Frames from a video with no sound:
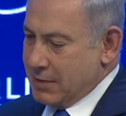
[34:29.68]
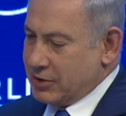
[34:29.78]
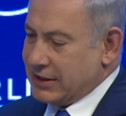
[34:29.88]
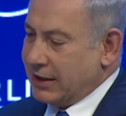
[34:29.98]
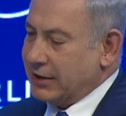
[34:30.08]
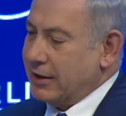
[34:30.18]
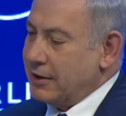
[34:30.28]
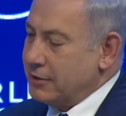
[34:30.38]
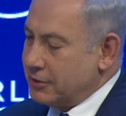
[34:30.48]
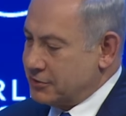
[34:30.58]
protecting
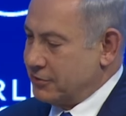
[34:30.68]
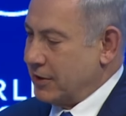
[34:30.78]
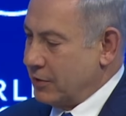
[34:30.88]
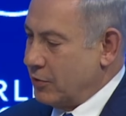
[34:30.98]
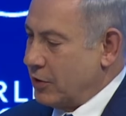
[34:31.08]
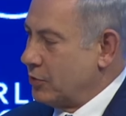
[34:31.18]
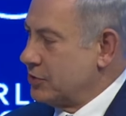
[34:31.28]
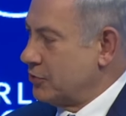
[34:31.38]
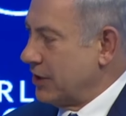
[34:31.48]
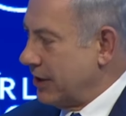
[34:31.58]
and nurturing what
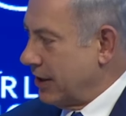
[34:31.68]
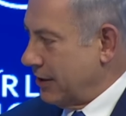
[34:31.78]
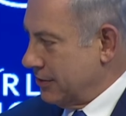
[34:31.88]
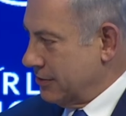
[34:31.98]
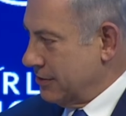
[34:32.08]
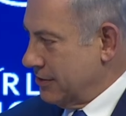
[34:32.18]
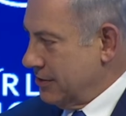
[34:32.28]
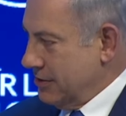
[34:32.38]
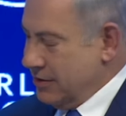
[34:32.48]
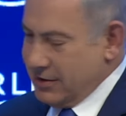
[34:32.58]
was regained.
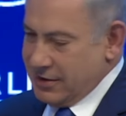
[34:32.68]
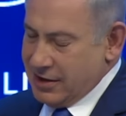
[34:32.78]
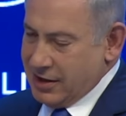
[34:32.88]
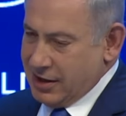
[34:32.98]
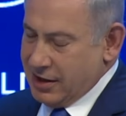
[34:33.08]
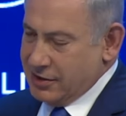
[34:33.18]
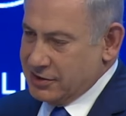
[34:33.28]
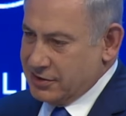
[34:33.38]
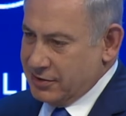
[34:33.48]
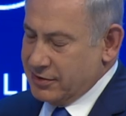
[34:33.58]
And in
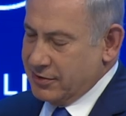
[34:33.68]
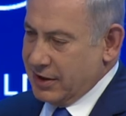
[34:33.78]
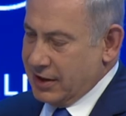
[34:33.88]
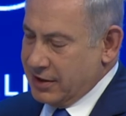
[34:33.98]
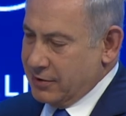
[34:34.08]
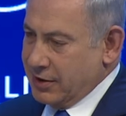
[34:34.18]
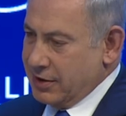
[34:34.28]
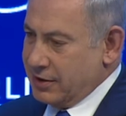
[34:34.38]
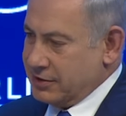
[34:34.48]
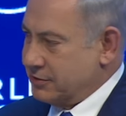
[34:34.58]
so doing, I think we
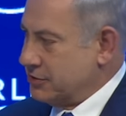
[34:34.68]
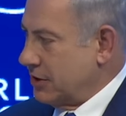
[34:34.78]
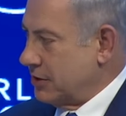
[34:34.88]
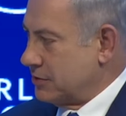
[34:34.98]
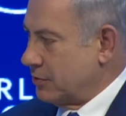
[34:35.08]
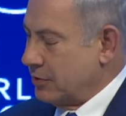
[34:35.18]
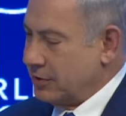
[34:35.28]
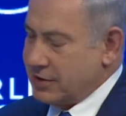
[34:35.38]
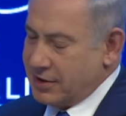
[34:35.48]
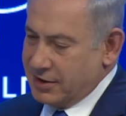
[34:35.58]
can also change the
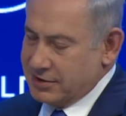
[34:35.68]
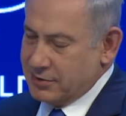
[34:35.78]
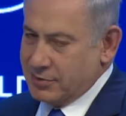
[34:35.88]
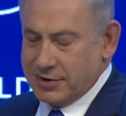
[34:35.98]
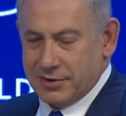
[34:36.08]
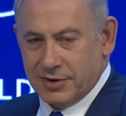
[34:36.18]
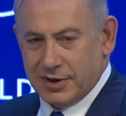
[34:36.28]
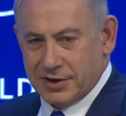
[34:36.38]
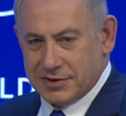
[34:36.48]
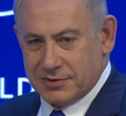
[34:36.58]
world. The things that we're doing
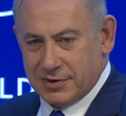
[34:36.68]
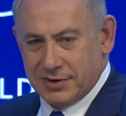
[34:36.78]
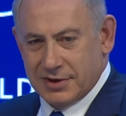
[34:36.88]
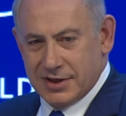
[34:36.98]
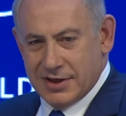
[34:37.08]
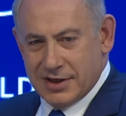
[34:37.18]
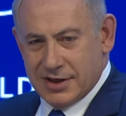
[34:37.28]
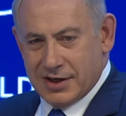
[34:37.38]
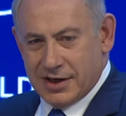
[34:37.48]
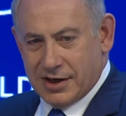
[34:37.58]
in Israel
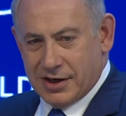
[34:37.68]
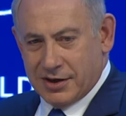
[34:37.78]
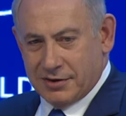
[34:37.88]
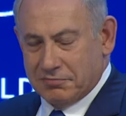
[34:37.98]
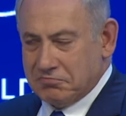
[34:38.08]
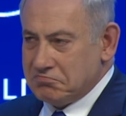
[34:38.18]
are